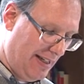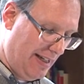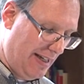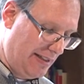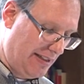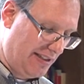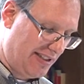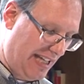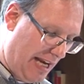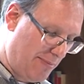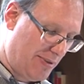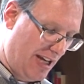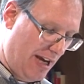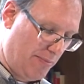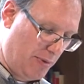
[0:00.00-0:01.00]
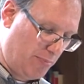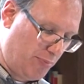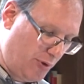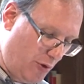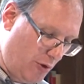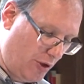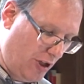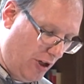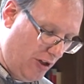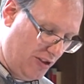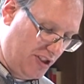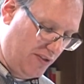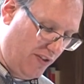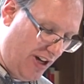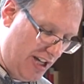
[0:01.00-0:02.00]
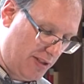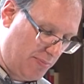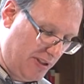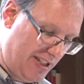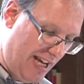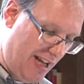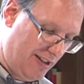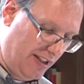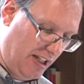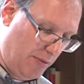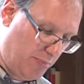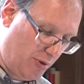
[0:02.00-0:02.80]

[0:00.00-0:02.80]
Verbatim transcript: At the same time, the protocols of hospitality